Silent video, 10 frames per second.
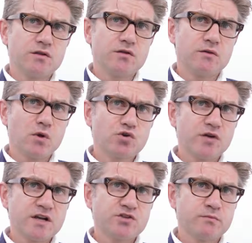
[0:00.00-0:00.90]
The
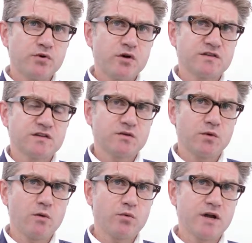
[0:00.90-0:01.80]
moderation process that we
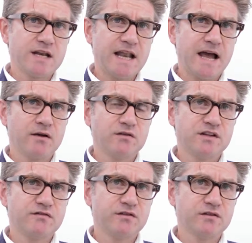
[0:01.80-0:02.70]
operate now
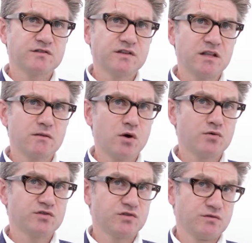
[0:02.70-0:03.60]
differs in the
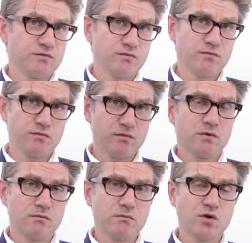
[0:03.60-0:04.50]

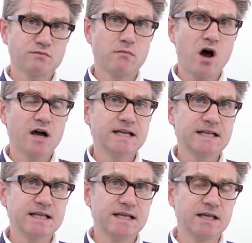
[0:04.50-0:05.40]
most
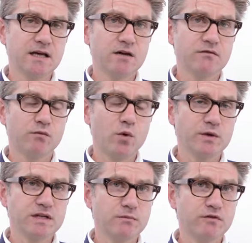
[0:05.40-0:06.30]
markedly from what we
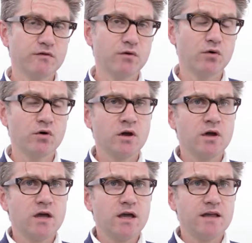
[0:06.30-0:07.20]
did before,
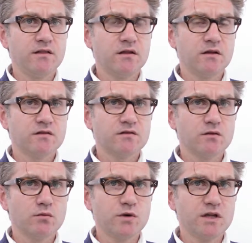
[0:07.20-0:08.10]
in that
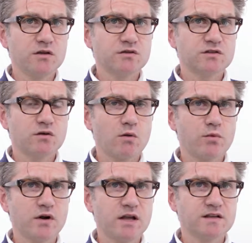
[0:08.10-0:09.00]
we used to
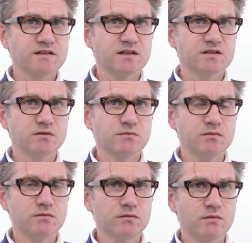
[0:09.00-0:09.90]
operate a
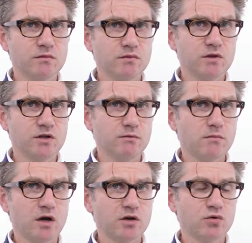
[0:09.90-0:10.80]
system that you
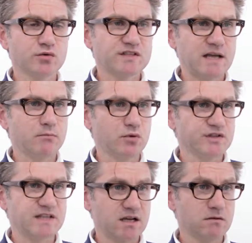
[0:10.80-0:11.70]
might call sample
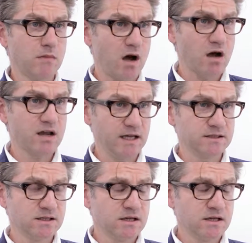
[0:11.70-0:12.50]
second marking,